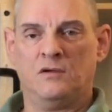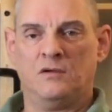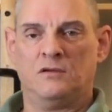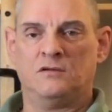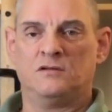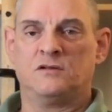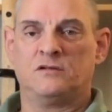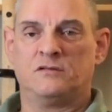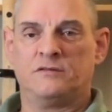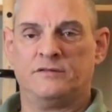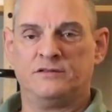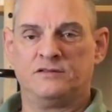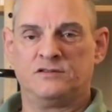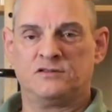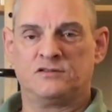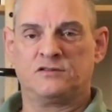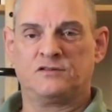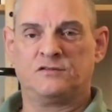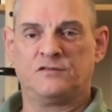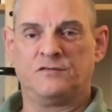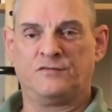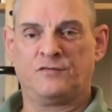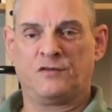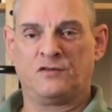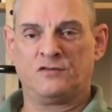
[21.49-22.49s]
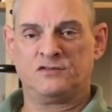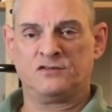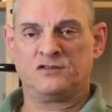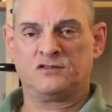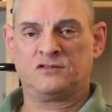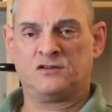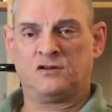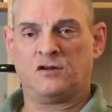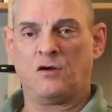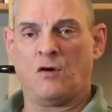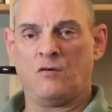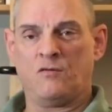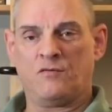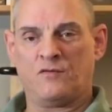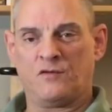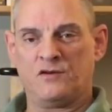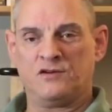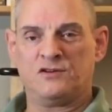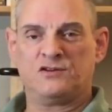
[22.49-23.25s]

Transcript: So let's first go over a